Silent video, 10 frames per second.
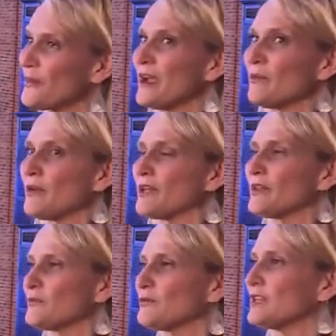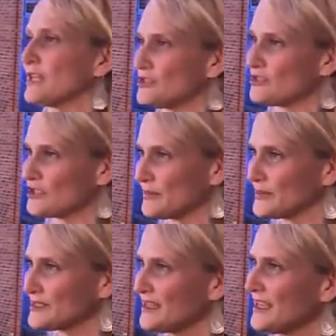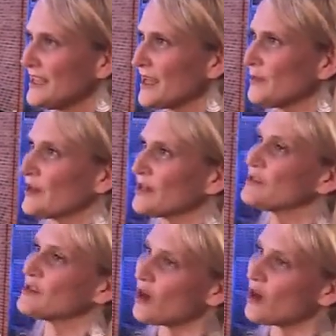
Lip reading: by working through relationships that workers